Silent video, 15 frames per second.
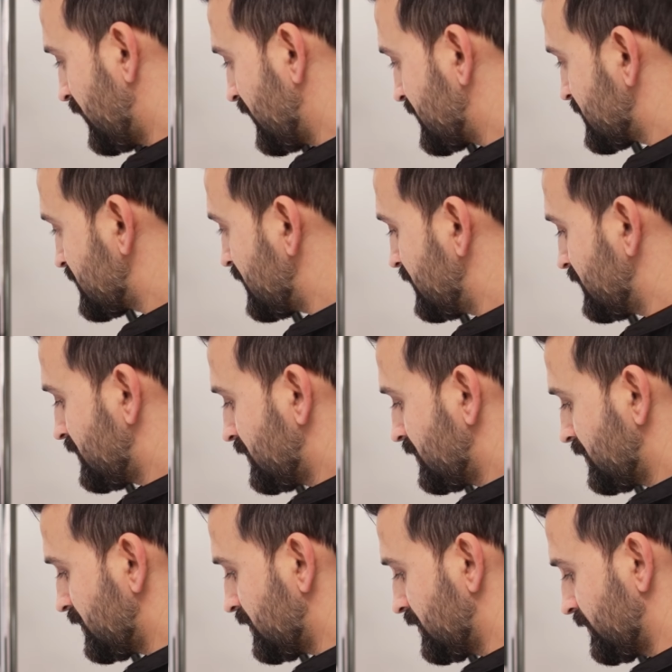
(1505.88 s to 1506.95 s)
extend
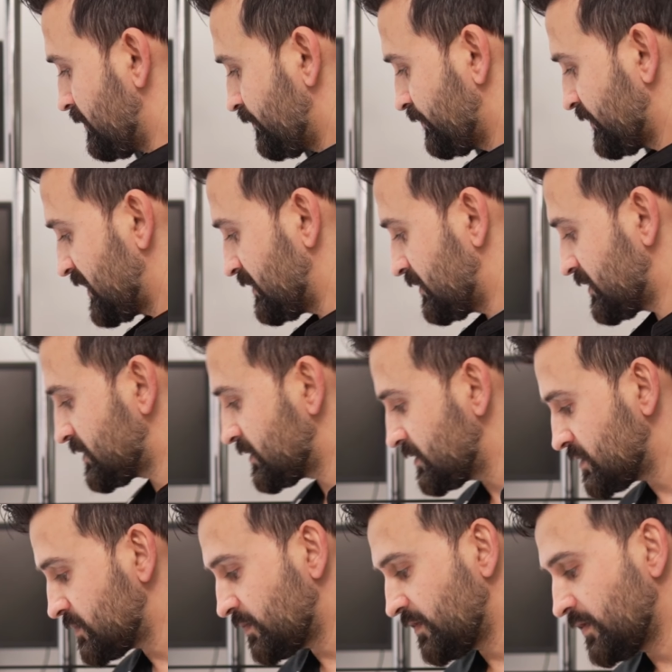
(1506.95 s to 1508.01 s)
um, the
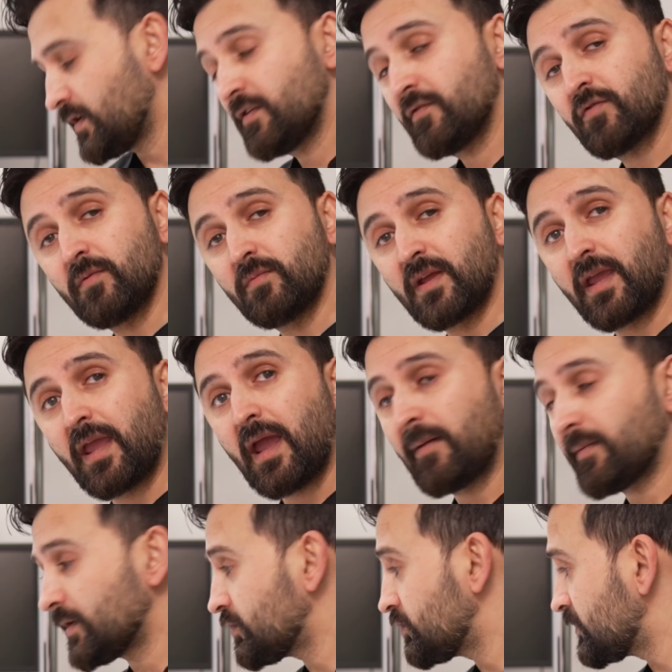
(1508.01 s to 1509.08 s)
distance from the
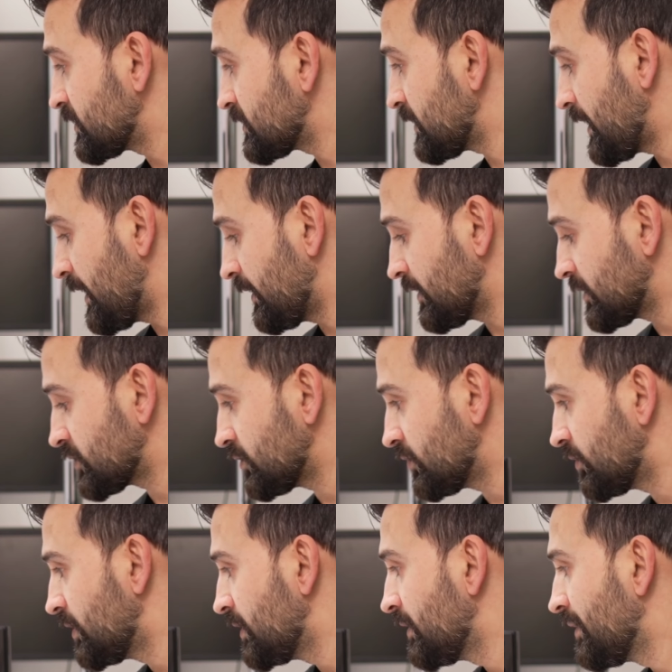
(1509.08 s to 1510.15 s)
camera to the slider
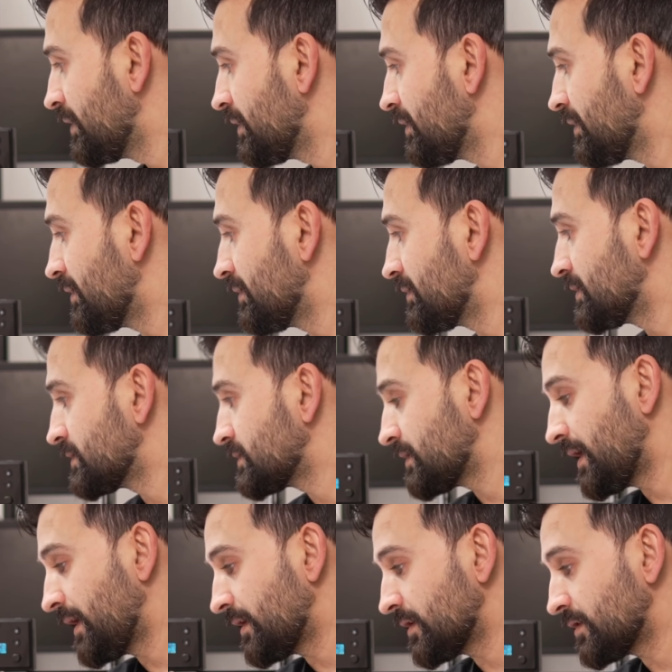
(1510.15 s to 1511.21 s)
so uh, the
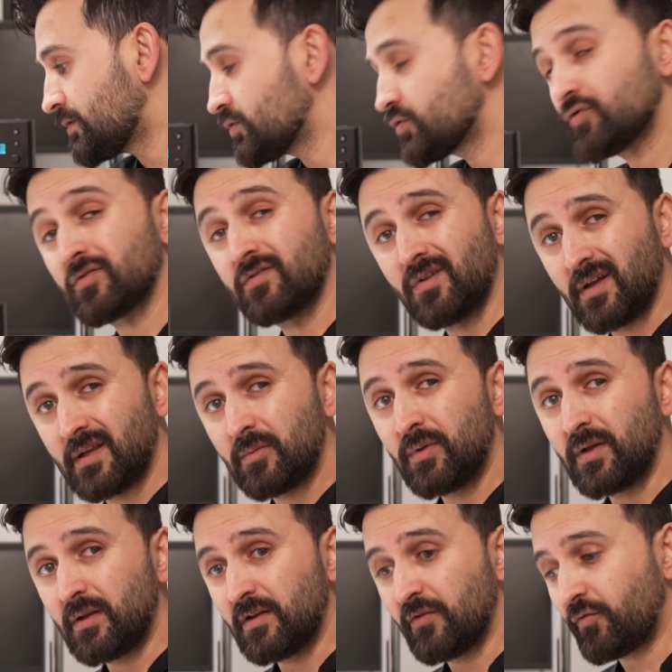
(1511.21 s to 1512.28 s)
slider should not be in the